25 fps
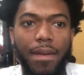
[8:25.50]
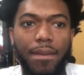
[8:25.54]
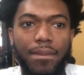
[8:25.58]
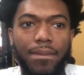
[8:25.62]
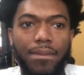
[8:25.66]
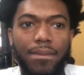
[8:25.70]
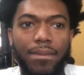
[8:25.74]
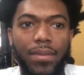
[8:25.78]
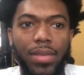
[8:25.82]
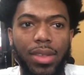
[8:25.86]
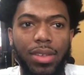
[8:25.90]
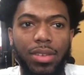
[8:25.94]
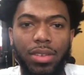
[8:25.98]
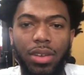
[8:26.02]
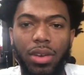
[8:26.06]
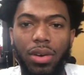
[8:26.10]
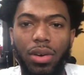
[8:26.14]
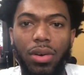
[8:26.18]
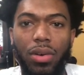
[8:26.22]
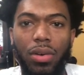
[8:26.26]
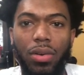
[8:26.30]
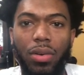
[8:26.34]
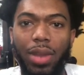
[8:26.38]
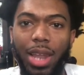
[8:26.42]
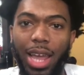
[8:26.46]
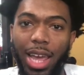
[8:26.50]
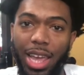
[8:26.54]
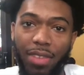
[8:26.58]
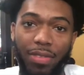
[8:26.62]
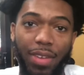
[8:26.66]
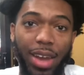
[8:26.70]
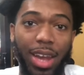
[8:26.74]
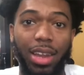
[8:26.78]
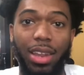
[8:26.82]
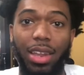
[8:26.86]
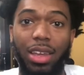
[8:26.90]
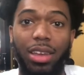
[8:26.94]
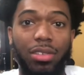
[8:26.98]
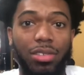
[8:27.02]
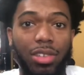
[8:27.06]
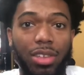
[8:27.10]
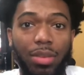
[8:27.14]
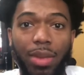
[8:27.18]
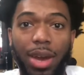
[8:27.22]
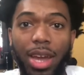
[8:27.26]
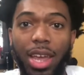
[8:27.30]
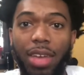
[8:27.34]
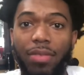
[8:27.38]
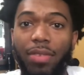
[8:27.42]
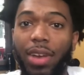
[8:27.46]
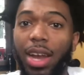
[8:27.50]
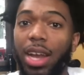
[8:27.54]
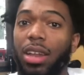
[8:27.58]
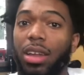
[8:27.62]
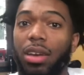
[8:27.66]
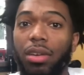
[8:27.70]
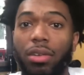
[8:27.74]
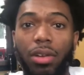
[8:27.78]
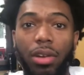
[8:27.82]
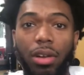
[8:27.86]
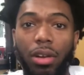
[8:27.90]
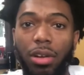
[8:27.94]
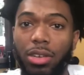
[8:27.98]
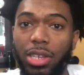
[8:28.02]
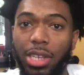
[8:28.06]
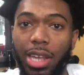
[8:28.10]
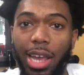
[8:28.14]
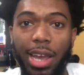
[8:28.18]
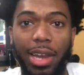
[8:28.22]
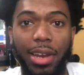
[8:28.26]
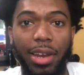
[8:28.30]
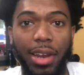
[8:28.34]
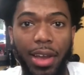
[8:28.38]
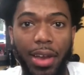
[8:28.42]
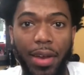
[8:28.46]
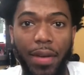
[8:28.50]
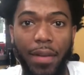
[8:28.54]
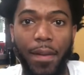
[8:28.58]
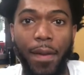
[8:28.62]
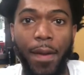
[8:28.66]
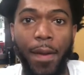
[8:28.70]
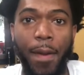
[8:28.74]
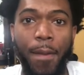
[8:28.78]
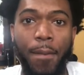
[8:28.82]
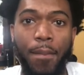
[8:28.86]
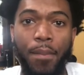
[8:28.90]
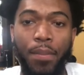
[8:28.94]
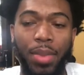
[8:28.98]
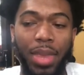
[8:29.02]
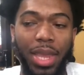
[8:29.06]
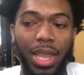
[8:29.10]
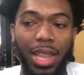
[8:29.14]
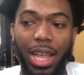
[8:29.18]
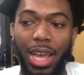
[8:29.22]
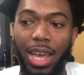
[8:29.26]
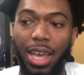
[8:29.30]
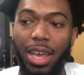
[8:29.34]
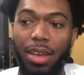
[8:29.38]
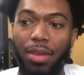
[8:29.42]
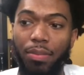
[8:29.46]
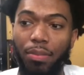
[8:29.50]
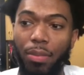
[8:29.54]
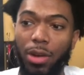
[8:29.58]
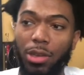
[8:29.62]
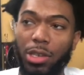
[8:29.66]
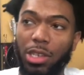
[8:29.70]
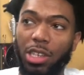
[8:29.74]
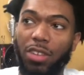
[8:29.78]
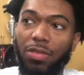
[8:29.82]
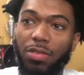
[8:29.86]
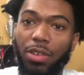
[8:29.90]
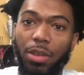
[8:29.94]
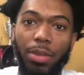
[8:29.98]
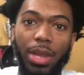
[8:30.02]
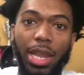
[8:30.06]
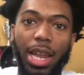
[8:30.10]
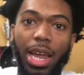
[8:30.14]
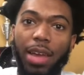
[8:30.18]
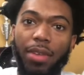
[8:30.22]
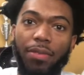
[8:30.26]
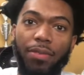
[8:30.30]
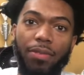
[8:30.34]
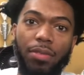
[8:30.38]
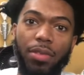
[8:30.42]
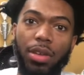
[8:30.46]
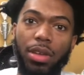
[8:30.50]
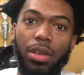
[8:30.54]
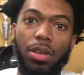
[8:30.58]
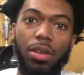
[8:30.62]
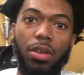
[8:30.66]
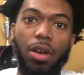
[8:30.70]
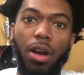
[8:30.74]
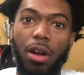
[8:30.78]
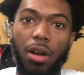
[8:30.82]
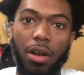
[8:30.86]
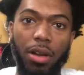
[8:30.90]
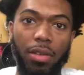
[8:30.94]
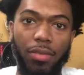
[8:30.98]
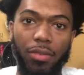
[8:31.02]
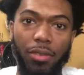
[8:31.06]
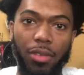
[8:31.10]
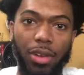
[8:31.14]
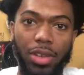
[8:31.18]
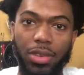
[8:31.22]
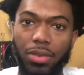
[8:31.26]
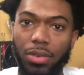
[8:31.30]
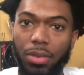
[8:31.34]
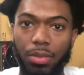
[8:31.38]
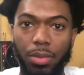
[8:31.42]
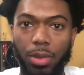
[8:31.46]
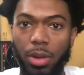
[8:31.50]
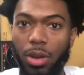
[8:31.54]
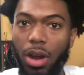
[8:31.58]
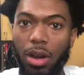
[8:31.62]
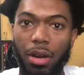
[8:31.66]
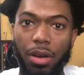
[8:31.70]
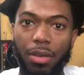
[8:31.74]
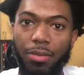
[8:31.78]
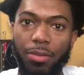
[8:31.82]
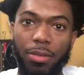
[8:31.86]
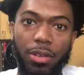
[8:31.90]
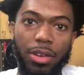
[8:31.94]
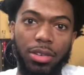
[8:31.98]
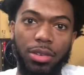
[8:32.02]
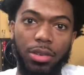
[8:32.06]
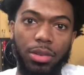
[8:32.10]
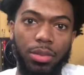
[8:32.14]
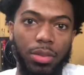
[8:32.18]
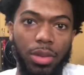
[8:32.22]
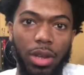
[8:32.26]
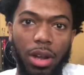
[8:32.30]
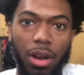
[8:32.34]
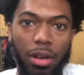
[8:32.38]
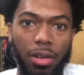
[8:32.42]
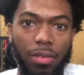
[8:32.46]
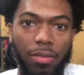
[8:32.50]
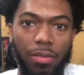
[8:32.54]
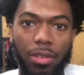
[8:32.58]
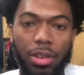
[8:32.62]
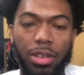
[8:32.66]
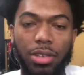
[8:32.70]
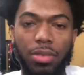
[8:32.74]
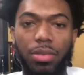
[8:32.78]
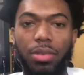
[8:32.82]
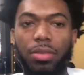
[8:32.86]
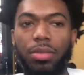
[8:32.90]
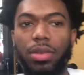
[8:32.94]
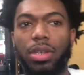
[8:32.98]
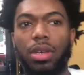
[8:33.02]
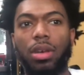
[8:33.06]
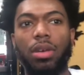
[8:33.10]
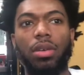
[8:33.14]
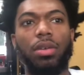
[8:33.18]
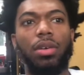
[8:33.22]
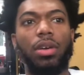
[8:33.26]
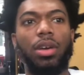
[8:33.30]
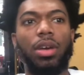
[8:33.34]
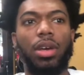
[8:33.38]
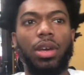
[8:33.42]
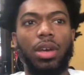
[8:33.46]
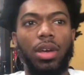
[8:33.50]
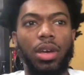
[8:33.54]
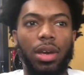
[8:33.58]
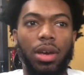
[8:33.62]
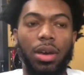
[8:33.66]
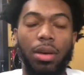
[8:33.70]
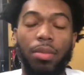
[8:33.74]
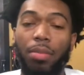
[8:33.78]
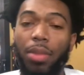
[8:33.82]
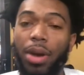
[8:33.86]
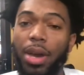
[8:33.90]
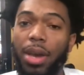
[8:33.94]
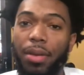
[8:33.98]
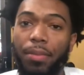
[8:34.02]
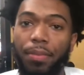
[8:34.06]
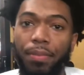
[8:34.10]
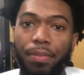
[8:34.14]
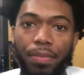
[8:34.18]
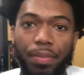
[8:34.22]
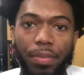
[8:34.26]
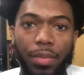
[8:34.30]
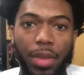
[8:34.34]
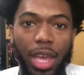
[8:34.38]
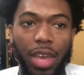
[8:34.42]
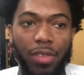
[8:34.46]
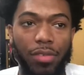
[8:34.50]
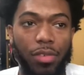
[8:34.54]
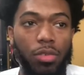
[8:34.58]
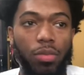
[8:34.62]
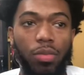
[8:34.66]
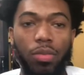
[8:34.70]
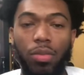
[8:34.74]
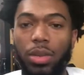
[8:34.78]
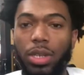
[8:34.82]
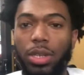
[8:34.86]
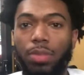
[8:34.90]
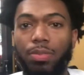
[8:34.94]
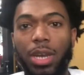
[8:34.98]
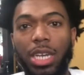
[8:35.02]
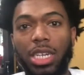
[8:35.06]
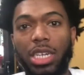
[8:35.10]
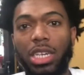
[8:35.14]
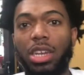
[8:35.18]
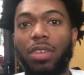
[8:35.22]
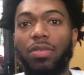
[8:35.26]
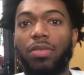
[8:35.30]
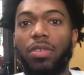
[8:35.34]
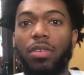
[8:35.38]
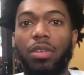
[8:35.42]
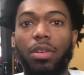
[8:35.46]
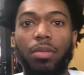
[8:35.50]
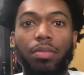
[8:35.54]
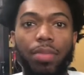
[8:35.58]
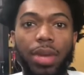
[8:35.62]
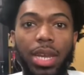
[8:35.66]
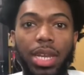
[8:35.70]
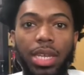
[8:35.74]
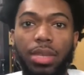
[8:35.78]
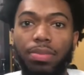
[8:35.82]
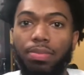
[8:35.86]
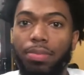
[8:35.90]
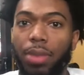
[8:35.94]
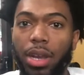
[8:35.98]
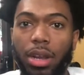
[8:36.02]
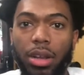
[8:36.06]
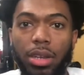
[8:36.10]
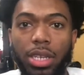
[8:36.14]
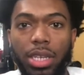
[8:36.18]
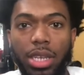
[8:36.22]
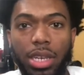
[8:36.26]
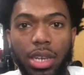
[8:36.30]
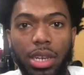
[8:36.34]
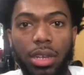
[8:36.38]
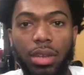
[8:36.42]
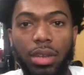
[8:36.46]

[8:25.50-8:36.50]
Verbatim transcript: So like if I click on the girls like now, like most of them gonna be like, you already friends with them, you already friends with them, you already friends with them. So, but if you, especially if you're in a bigger city